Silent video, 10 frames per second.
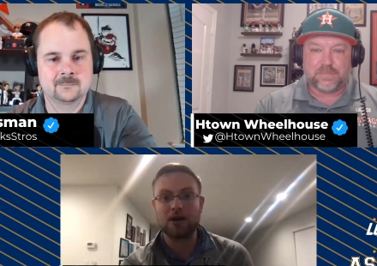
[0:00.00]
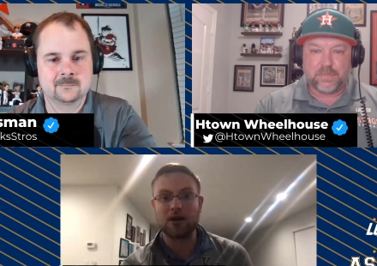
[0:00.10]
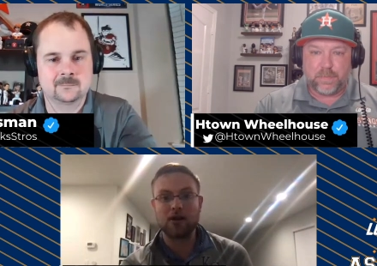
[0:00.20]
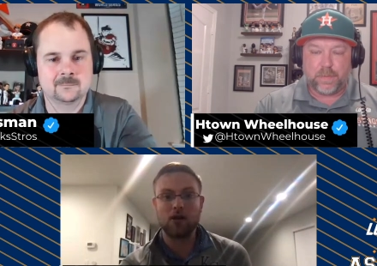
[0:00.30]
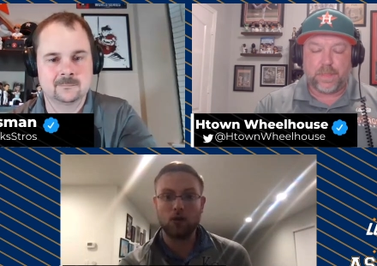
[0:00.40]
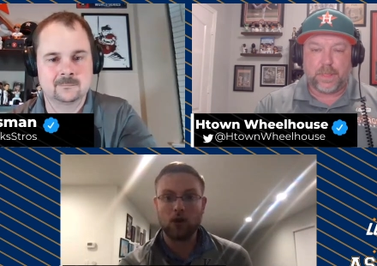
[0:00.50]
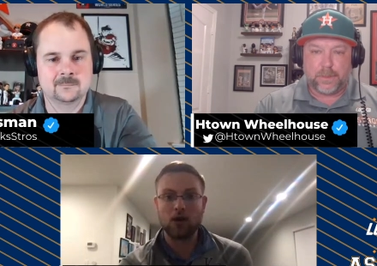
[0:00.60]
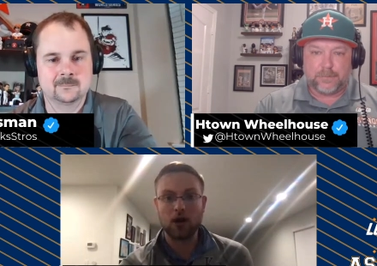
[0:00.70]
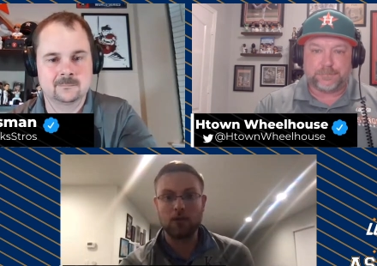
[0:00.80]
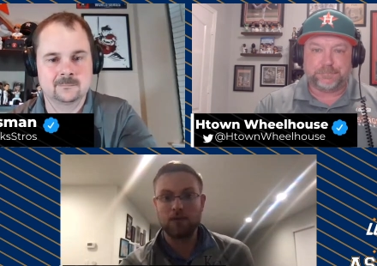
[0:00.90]
Speaker 1: You're gonna go
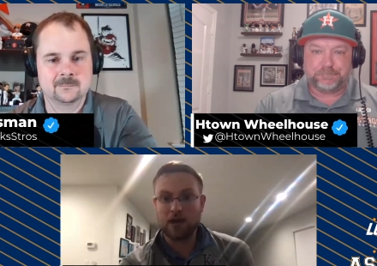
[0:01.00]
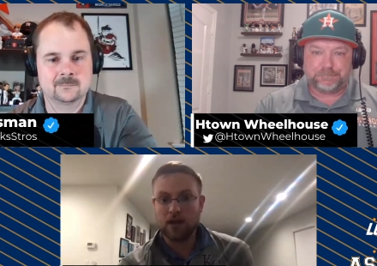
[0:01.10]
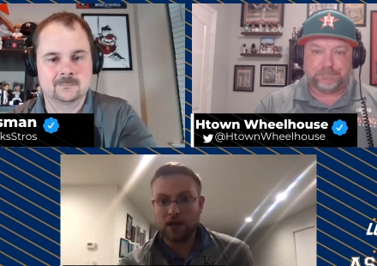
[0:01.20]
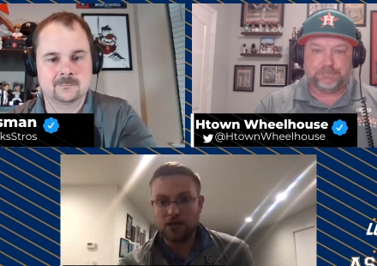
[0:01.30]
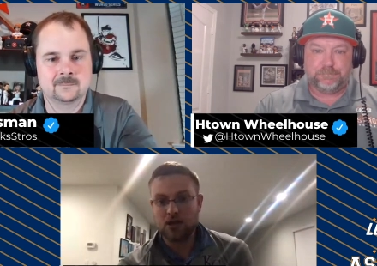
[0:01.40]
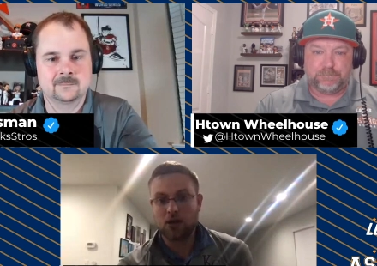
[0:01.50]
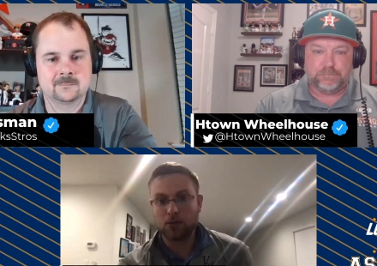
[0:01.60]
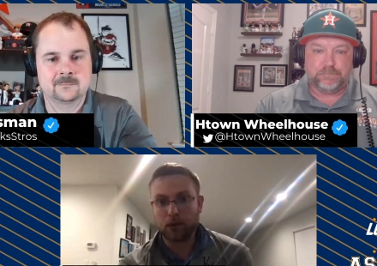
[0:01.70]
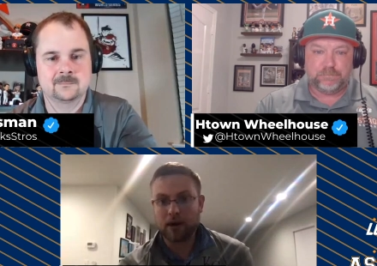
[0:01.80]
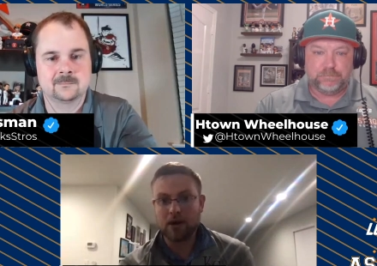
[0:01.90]
look up
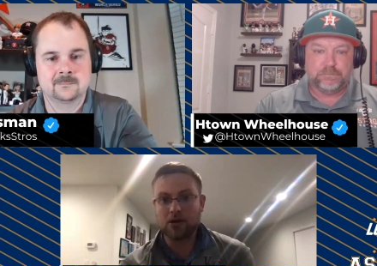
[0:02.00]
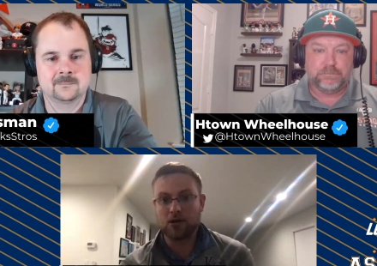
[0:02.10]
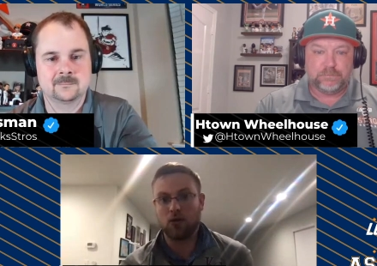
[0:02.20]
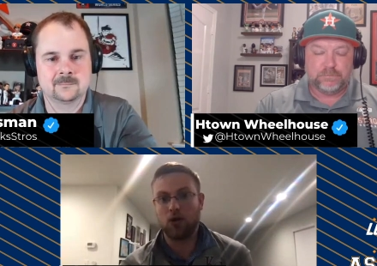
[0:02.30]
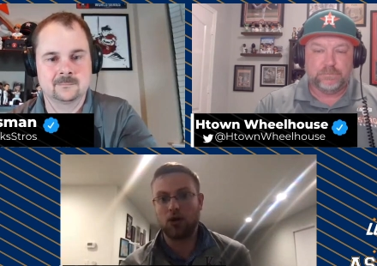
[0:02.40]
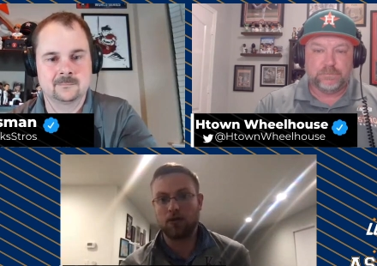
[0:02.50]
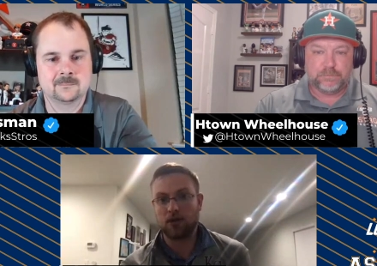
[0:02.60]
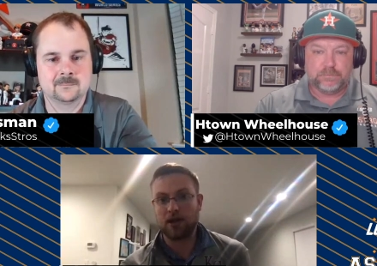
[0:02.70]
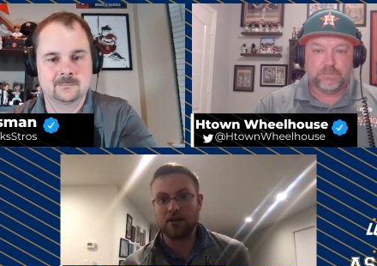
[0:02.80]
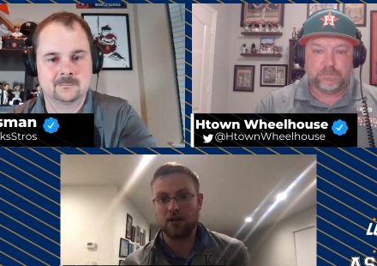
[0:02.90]
certain players and look up
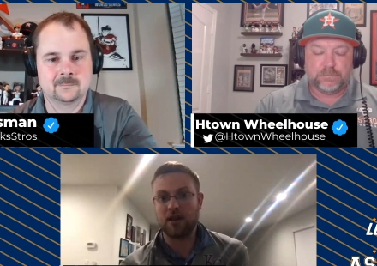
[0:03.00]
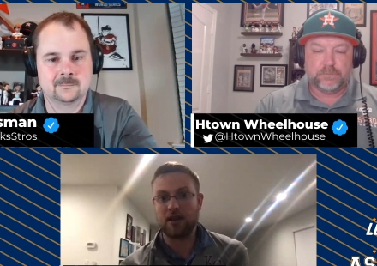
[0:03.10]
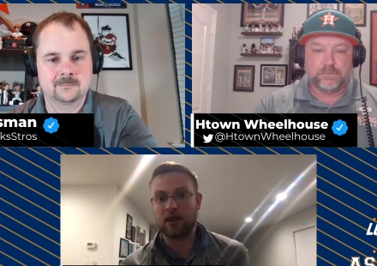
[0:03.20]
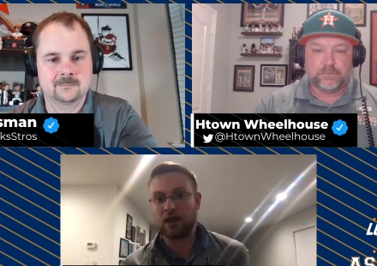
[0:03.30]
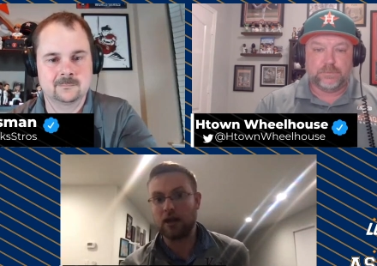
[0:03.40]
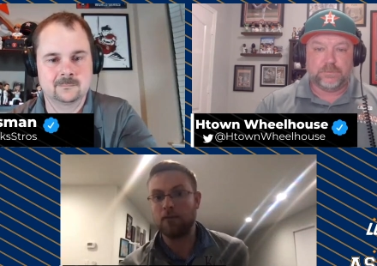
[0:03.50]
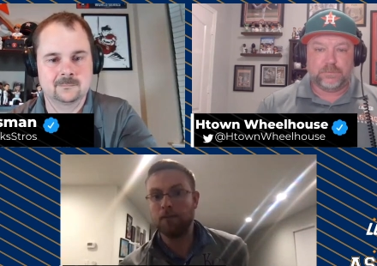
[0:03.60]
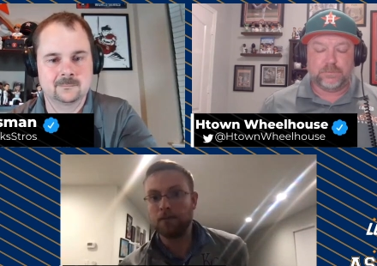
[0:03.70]
things that they did.